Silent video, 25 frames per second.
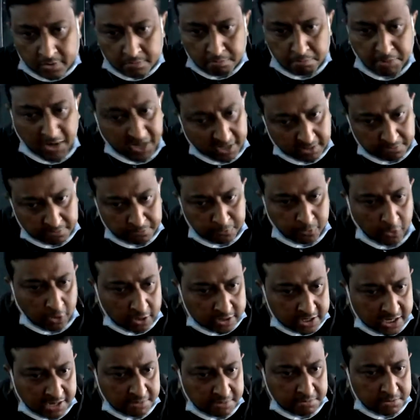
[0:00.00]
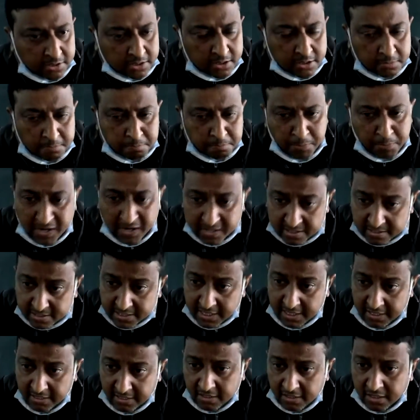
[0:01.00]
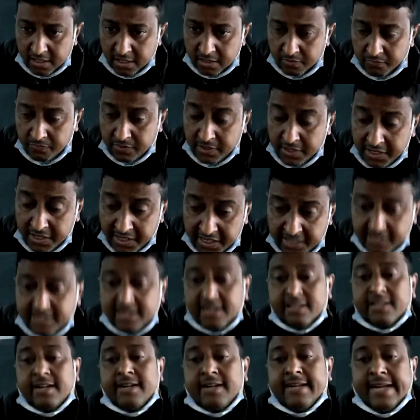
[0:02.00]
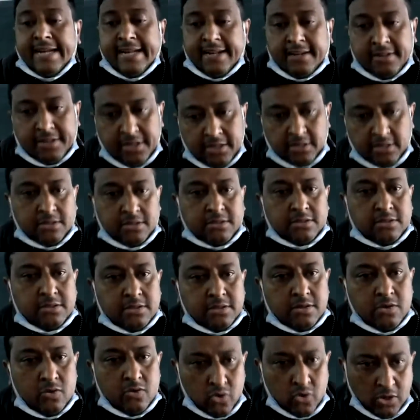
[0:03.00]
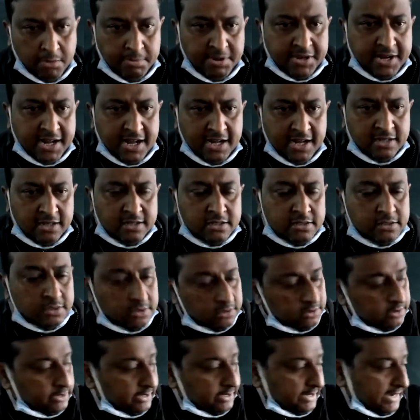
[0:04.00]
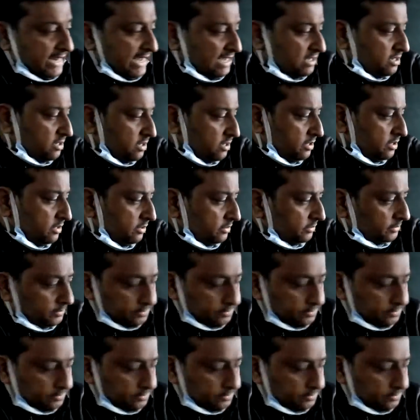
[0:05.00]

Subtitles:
But for the person, we needed the directing. Okay, beta. Next.